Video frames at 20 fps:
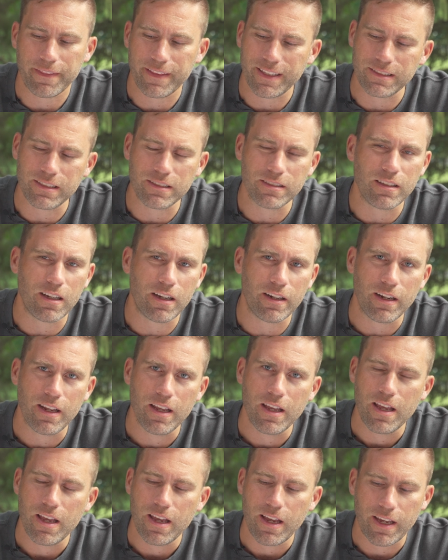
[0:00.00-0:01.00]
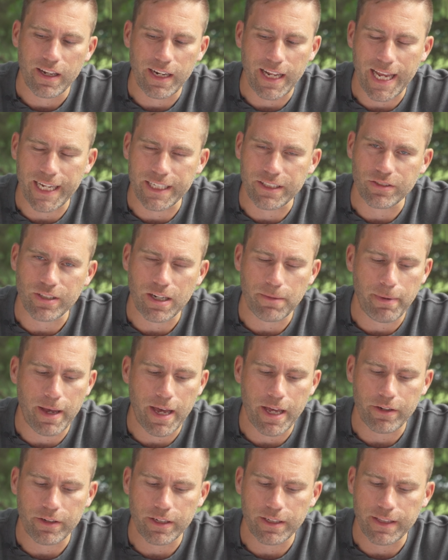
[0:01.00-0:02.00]
This is not an extra
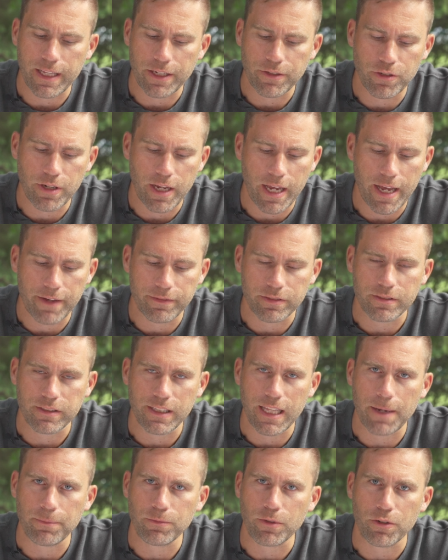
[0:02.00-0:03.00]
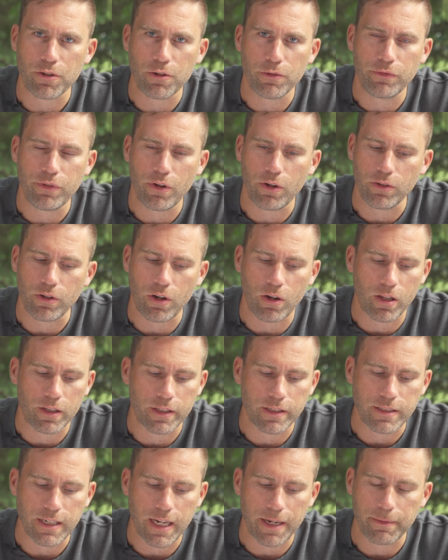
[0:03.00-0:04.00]
battery that you have slapped on your phone all
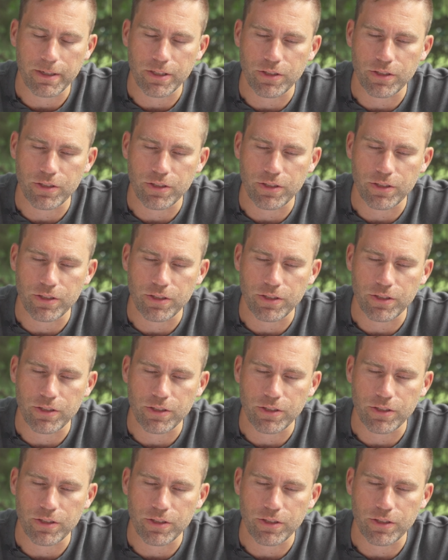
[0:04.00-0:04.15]
the time.